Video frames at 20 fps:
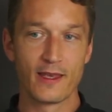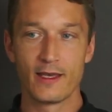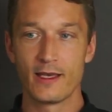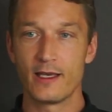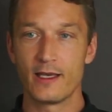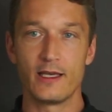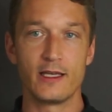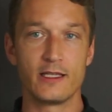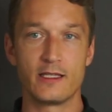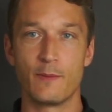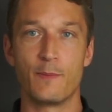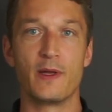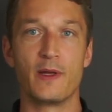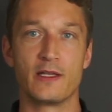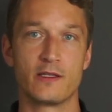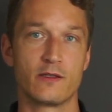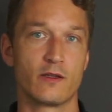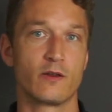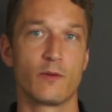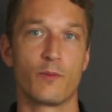it
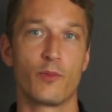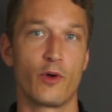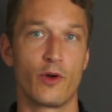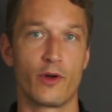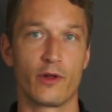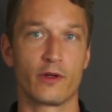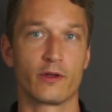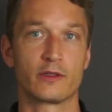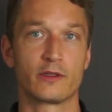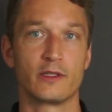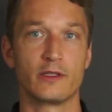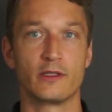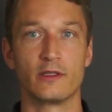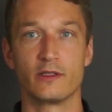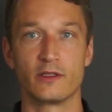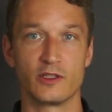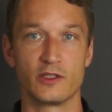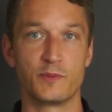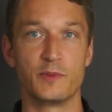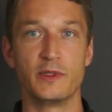depends on the product,
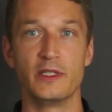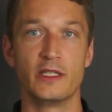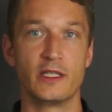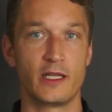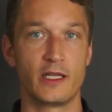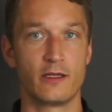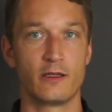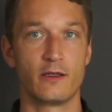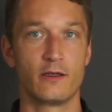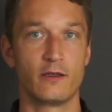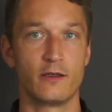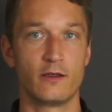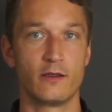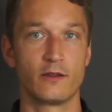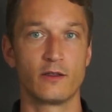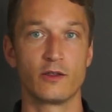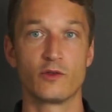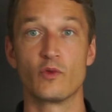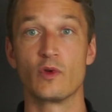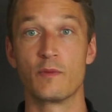the speed and
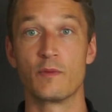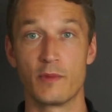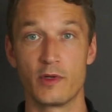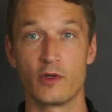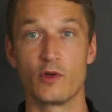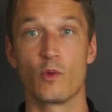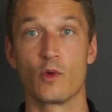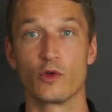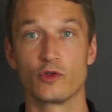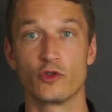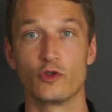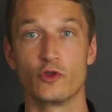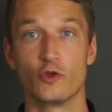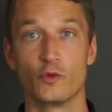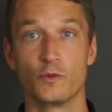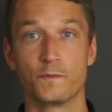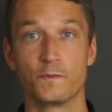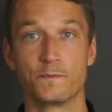the treatment you want to do.